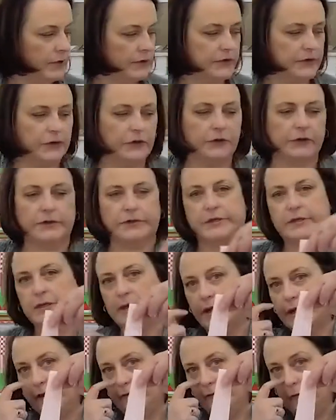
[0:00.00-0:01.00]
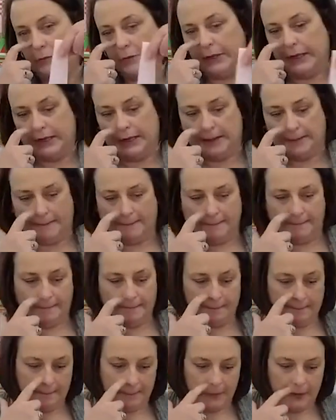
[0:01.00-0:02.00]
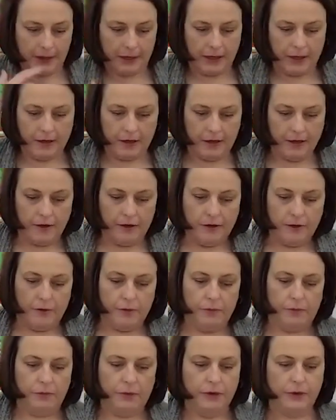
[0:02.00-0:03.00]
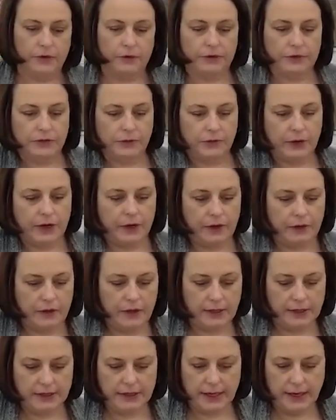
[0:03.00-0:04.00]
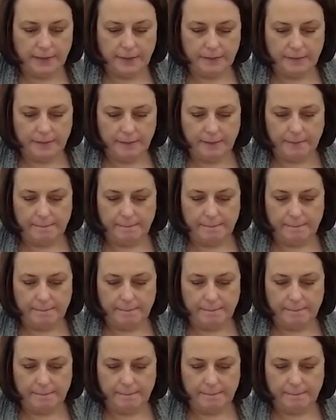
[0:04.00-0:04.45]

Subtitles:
So you can see they gave you plenty when you're squaring these up.